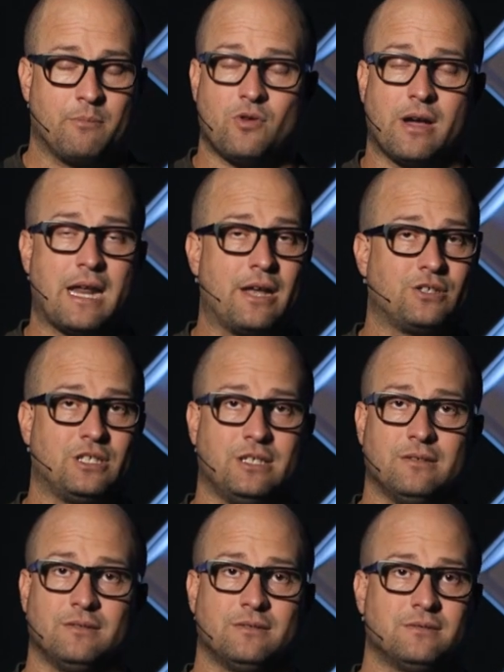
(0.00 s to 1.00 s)
I'm crying out to
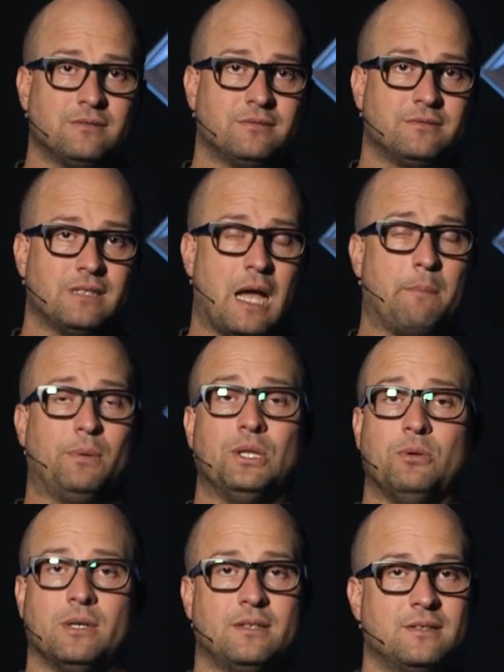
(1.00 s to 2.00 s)
you. I
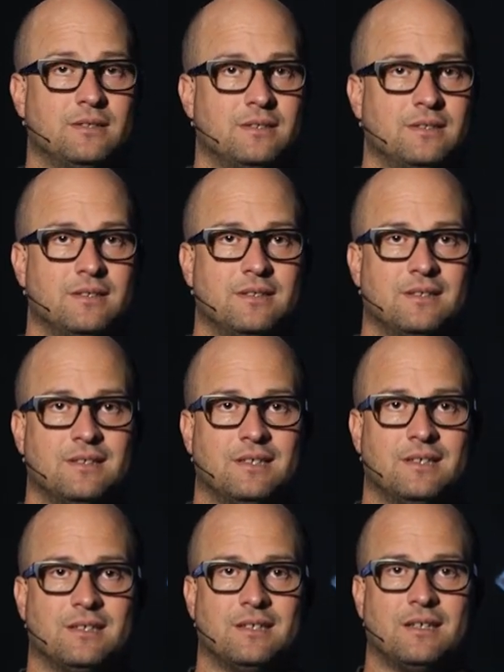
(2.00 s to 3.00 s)
blew it.
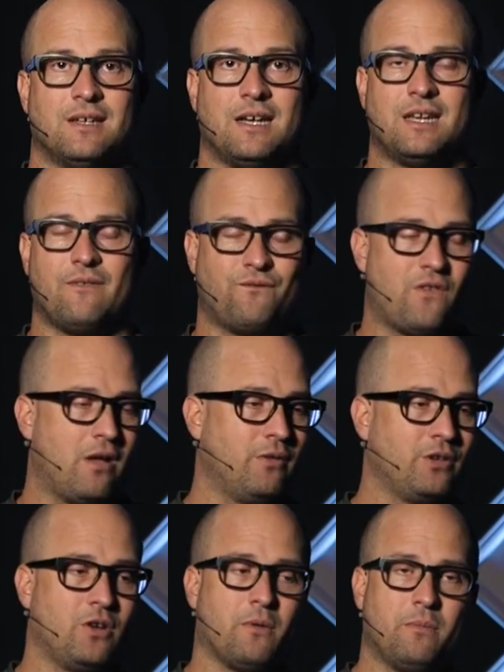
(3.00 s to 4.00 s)
I didn't follow
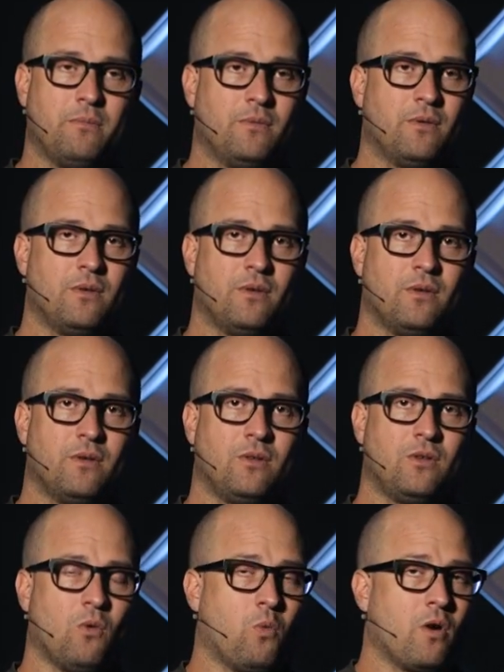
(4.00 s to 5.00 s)
your
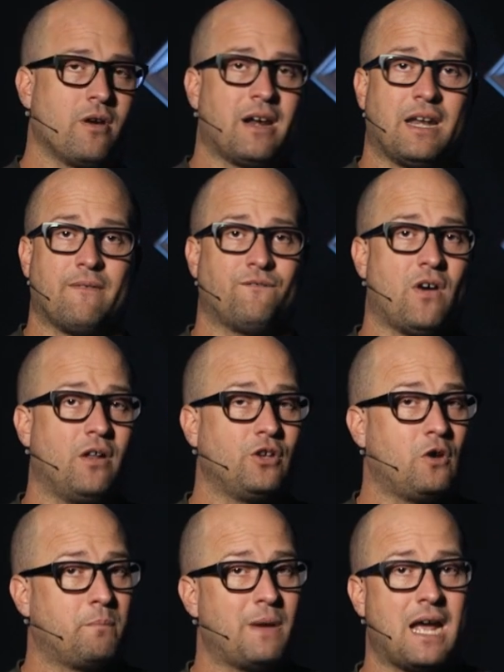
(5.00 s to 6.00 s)
word. I didn't follow
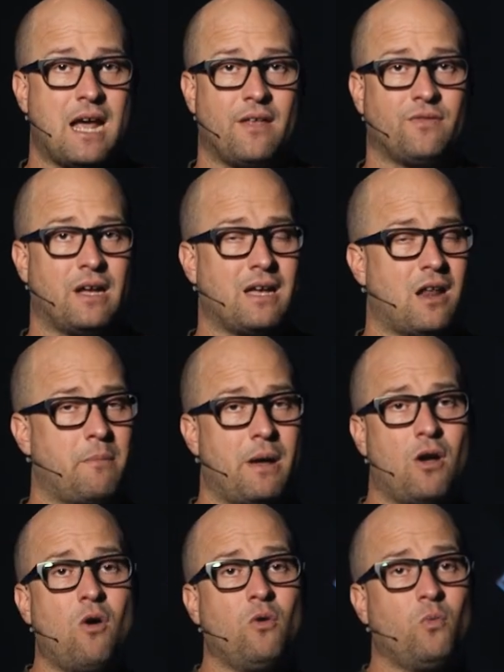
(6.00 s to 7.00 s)
your path. I got on
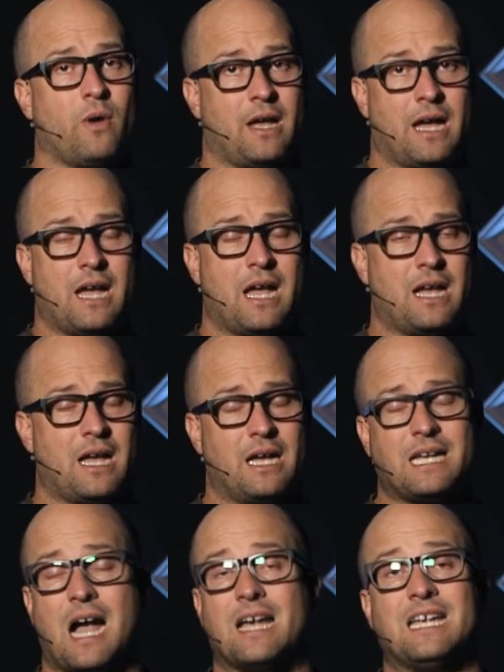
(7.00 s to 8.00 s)
my own way. I
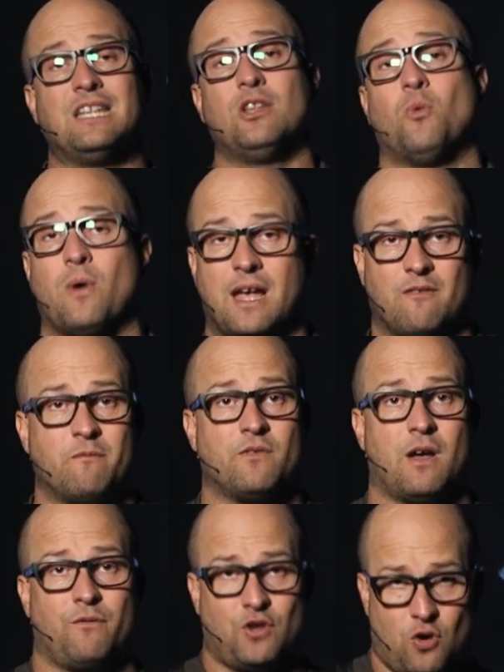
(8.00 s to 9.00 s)
got in the way
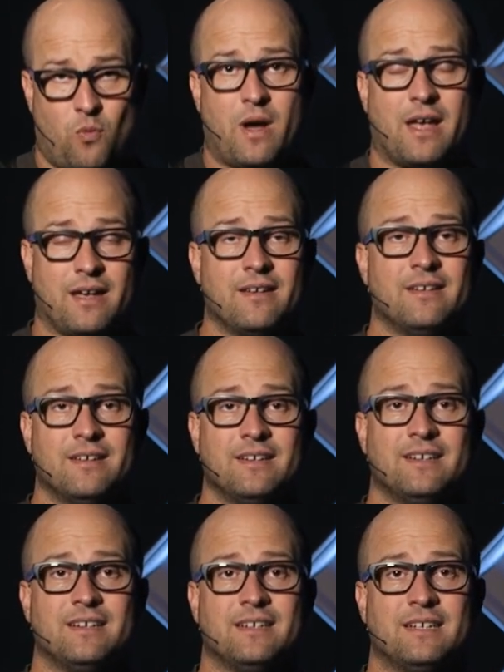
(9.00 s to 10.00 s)
of your way,
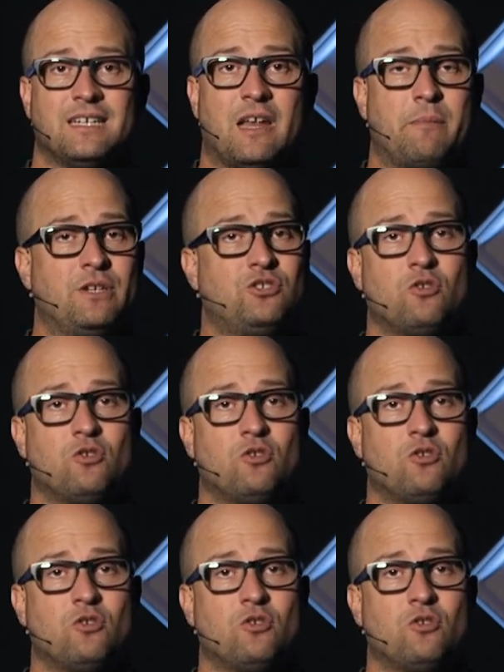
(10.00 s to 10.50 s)
and I've been